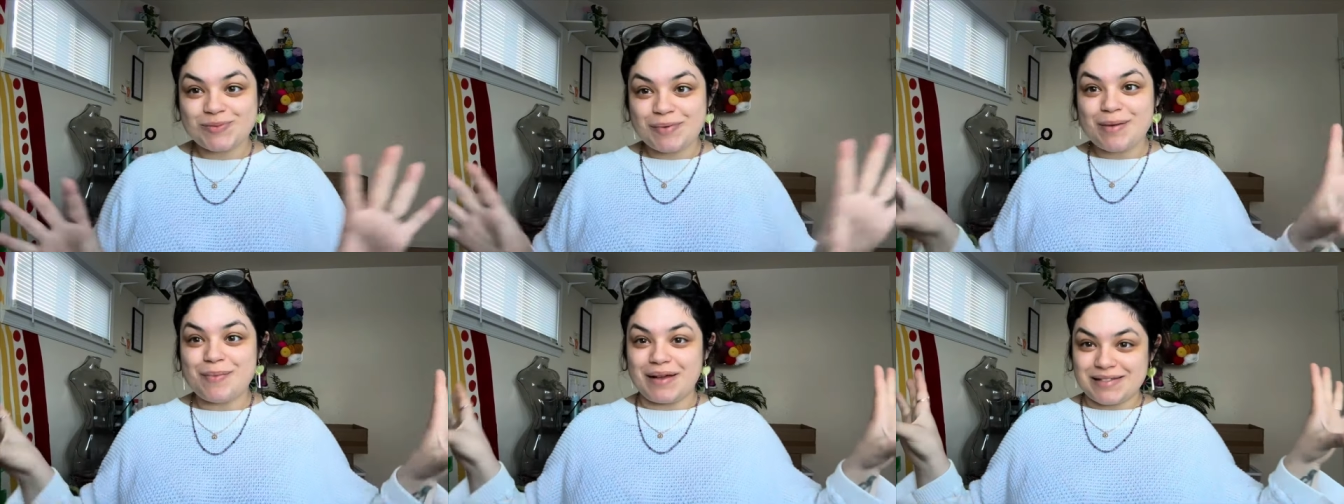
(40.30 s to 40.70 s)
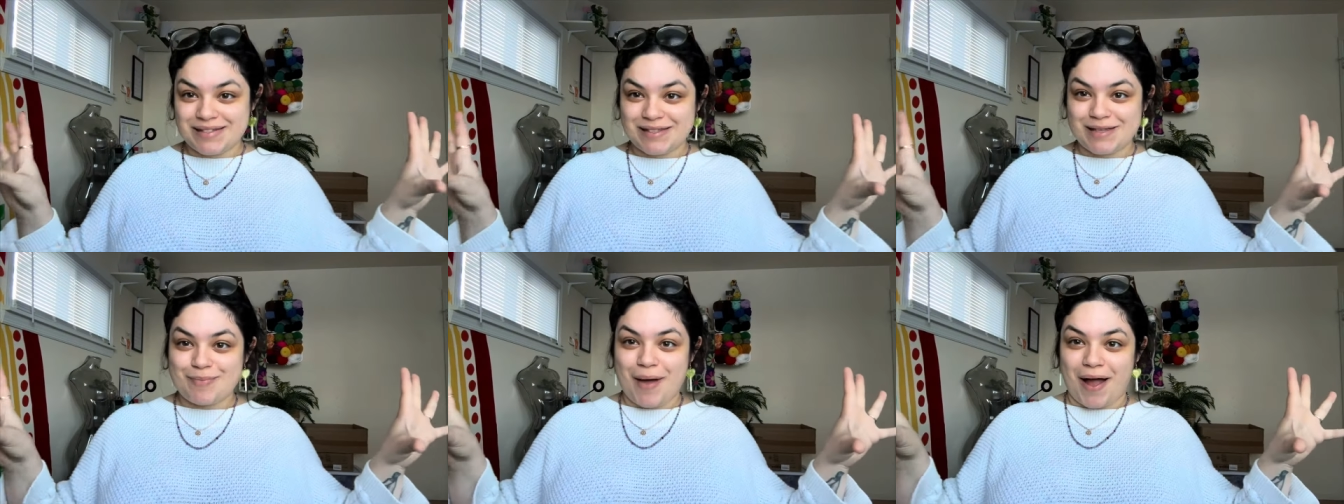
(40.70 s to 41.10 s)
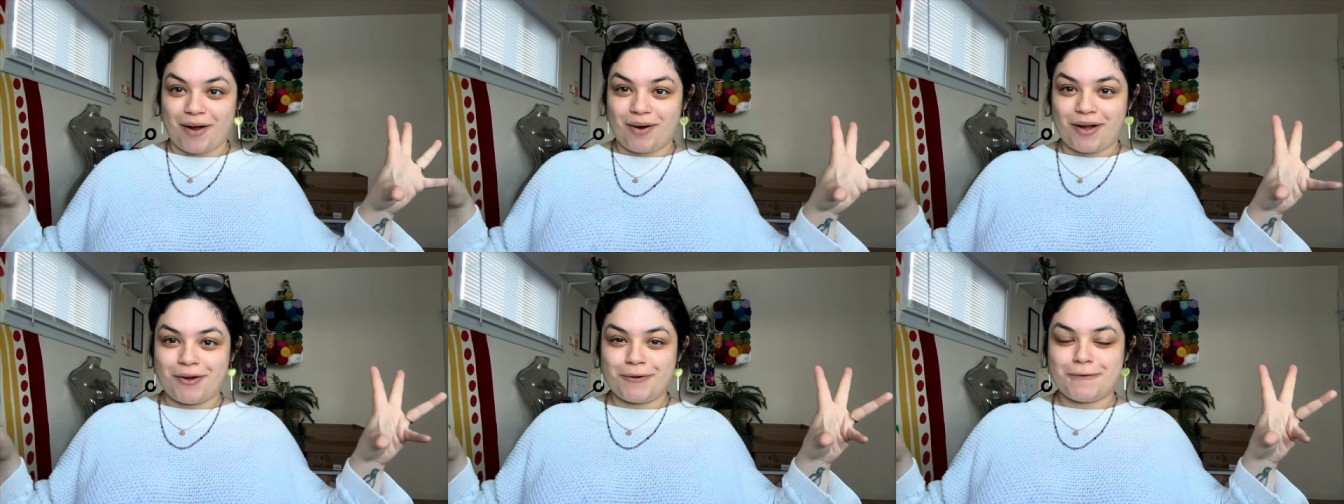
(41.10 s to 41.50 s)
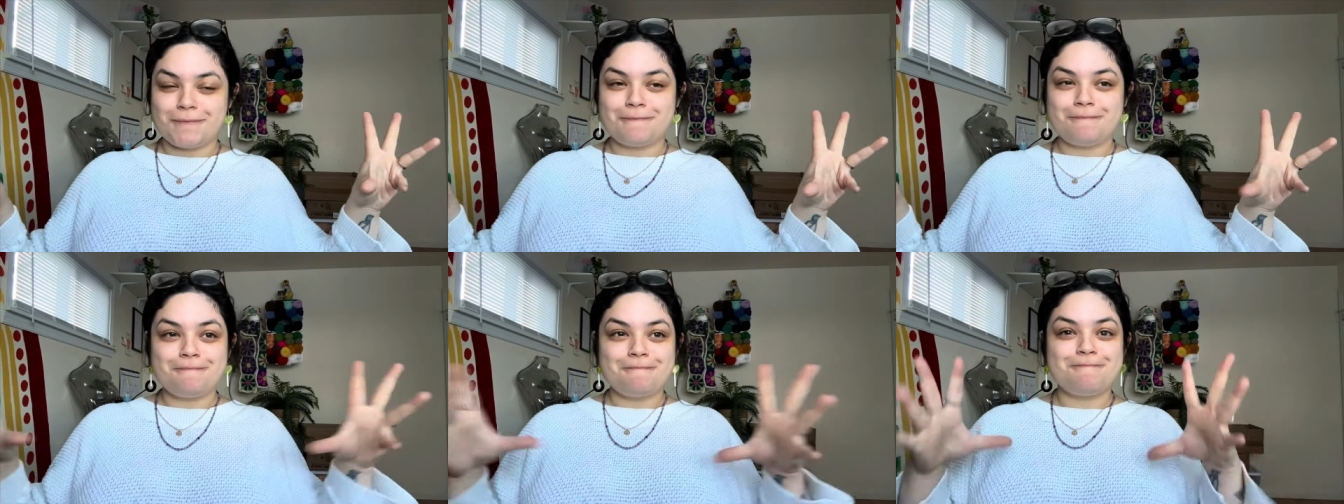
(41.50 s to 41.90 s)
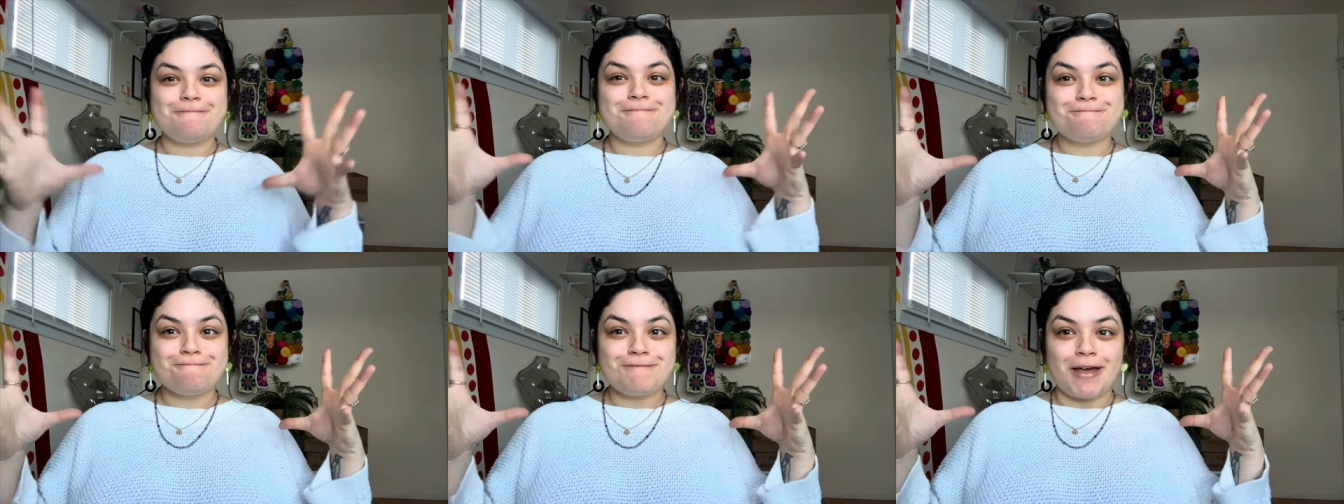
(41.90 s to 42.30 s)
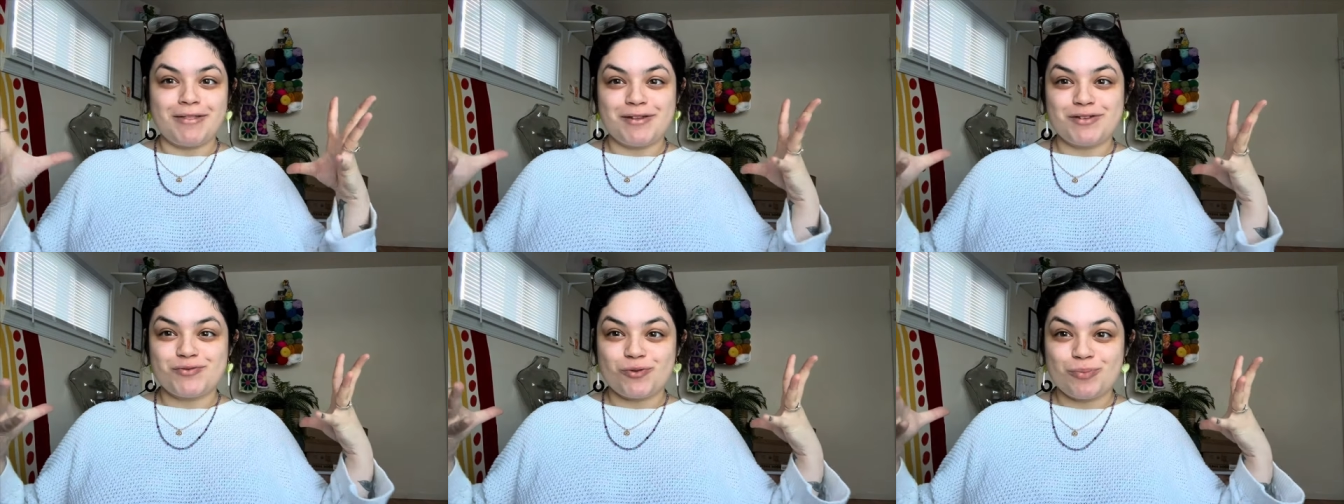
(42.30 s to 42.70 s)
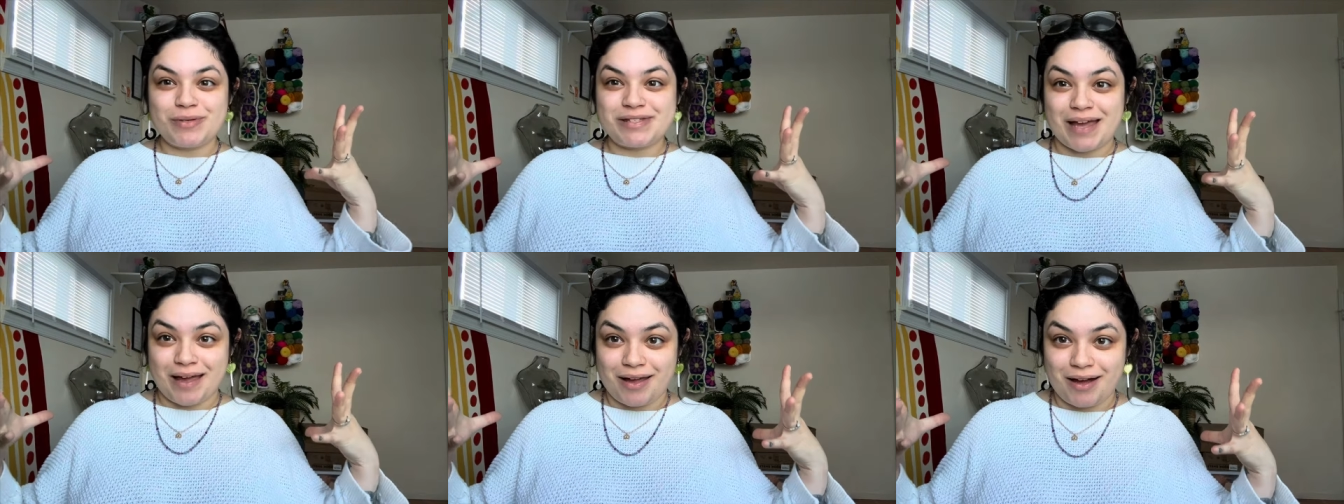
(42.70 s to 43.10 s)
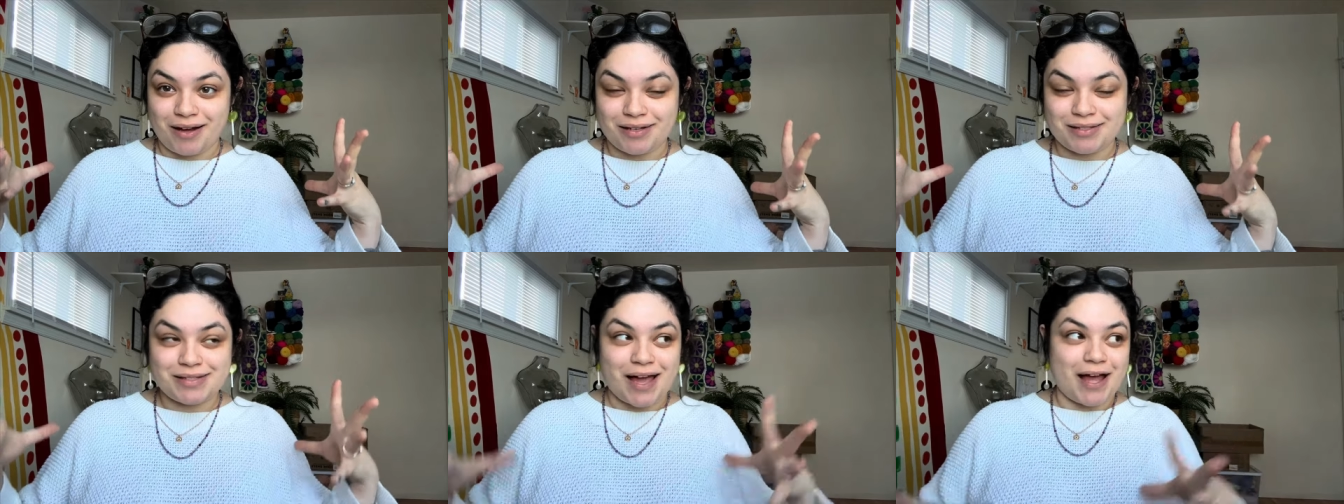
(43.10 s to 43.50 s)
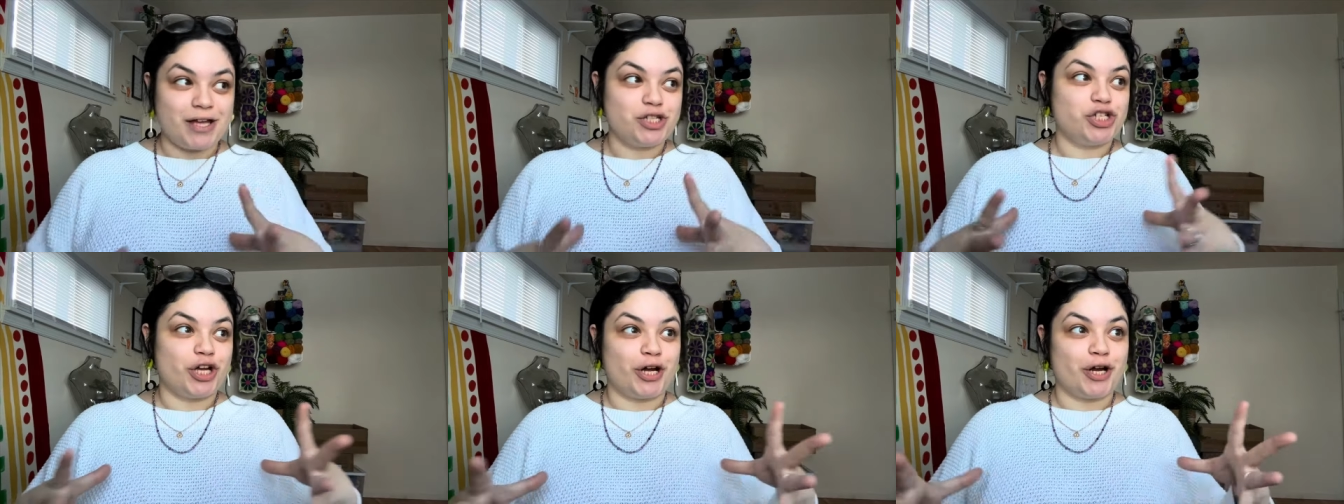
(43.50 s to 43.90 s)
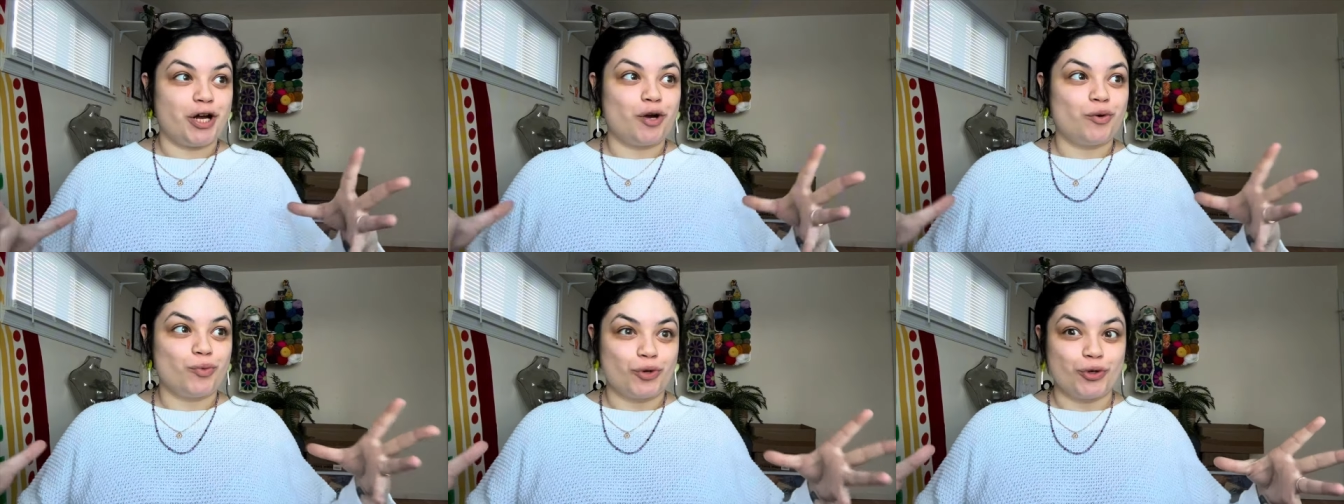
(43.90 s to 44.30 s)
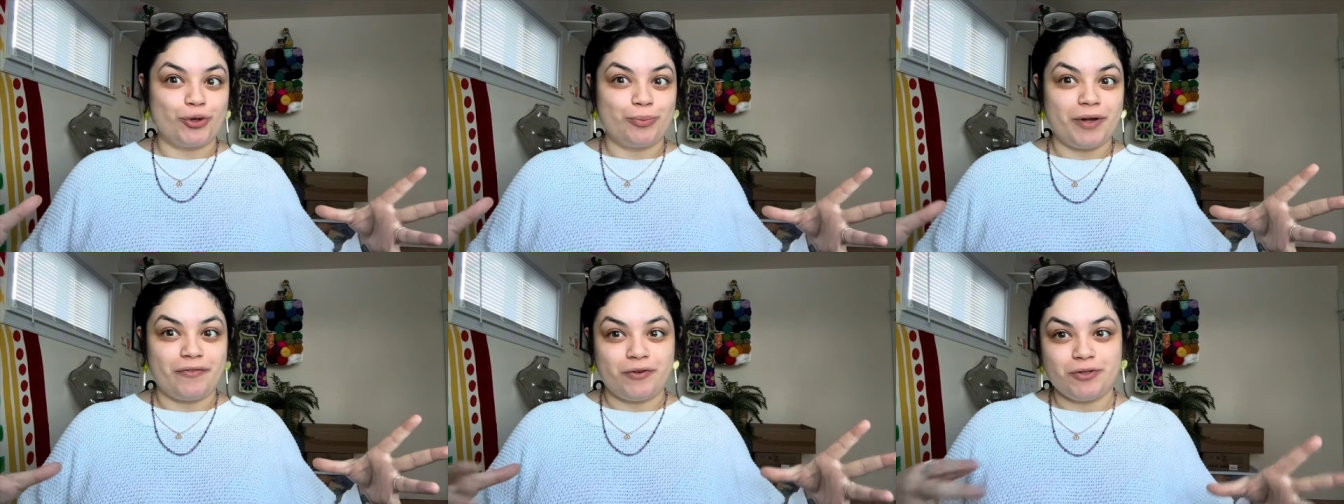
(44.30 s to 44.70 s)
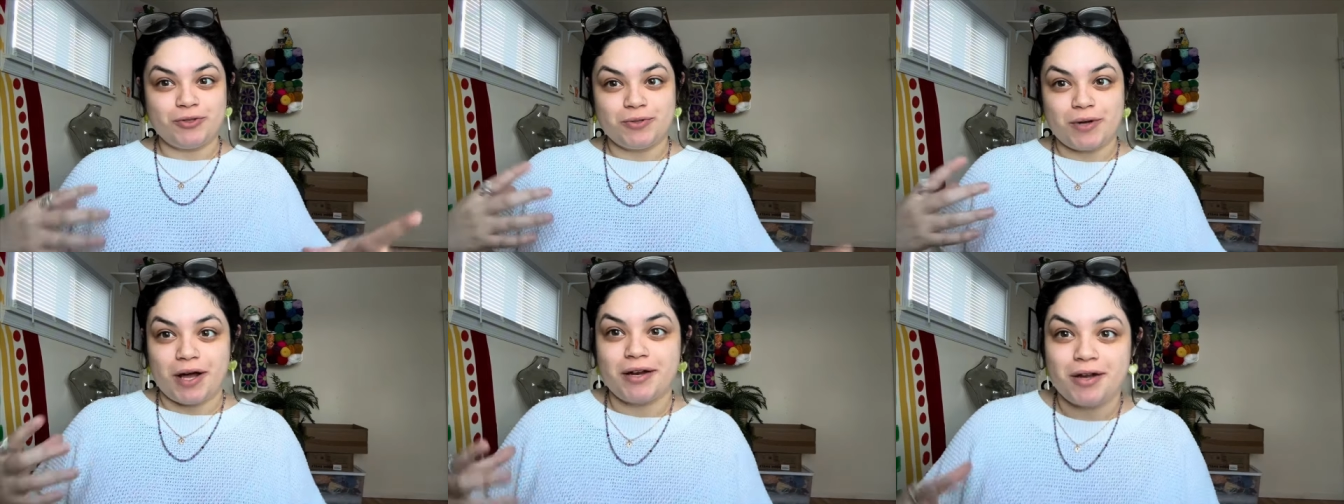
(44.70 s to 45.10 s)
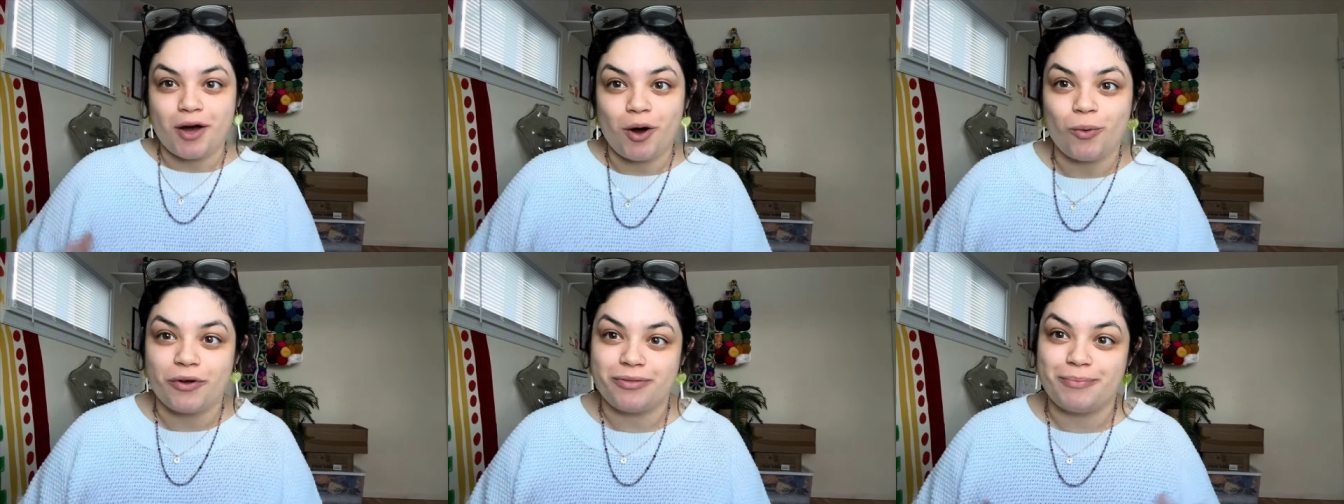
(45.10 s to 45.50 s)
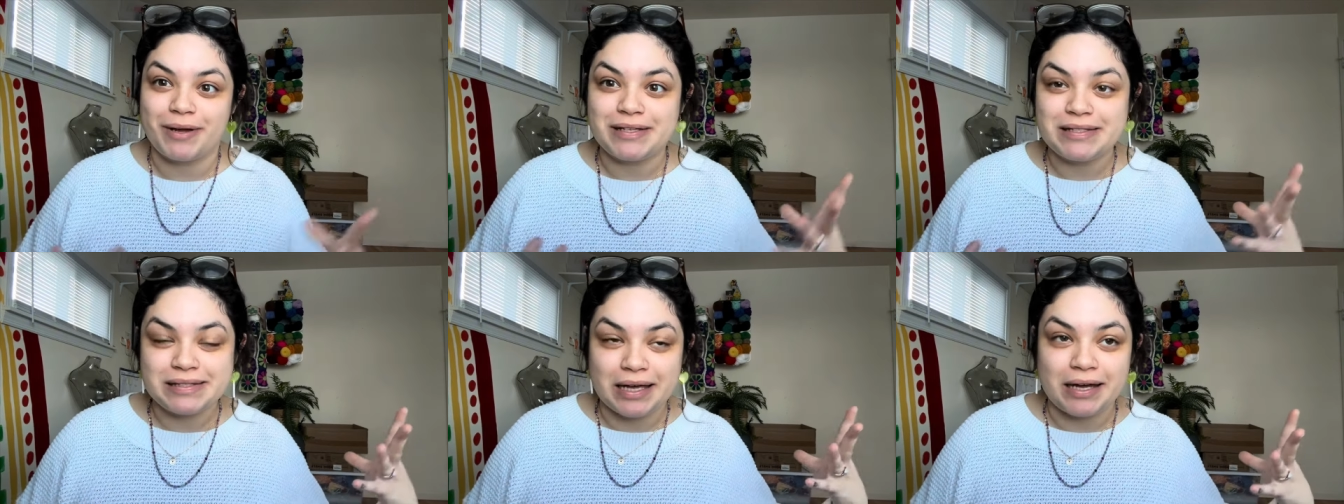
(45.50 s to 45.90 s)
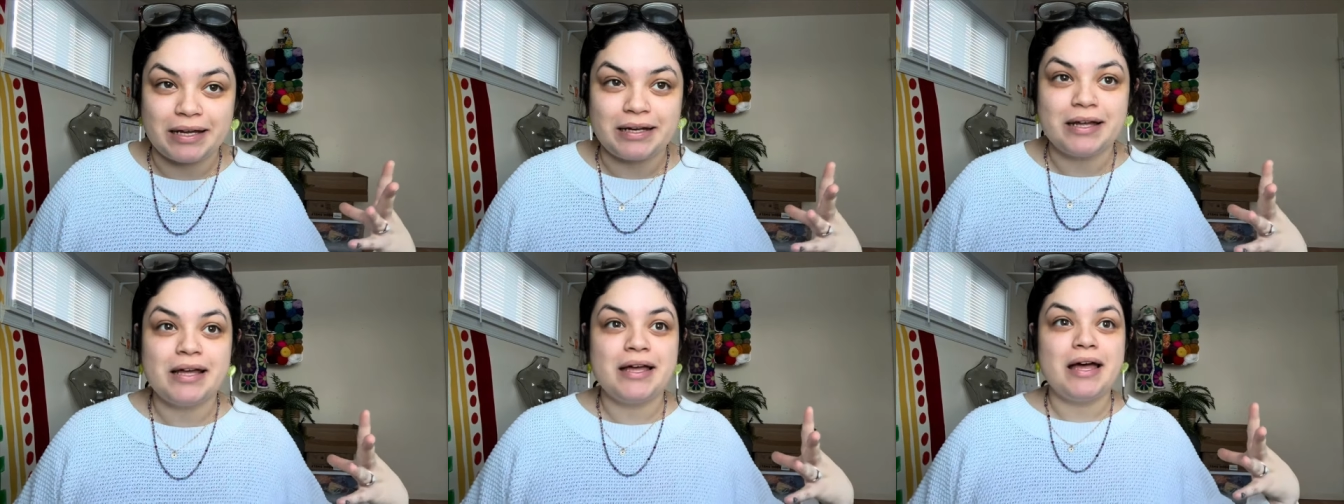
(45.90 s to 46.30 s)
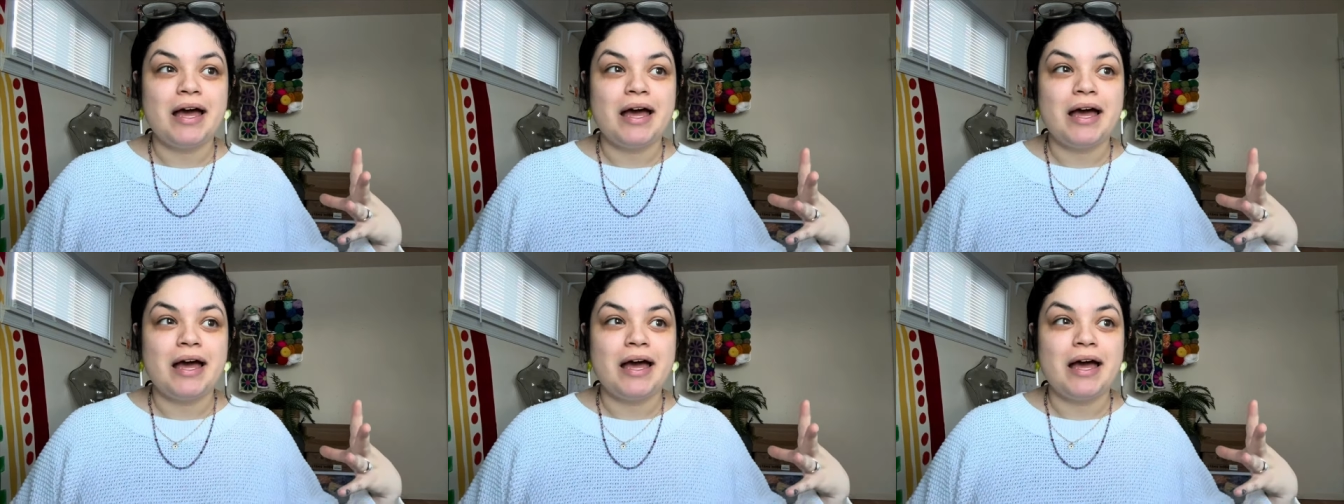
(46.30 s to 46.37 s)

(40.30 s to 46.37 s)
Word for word: my mess in the background. This room is chaos. I share a room, if you do not know, with my son.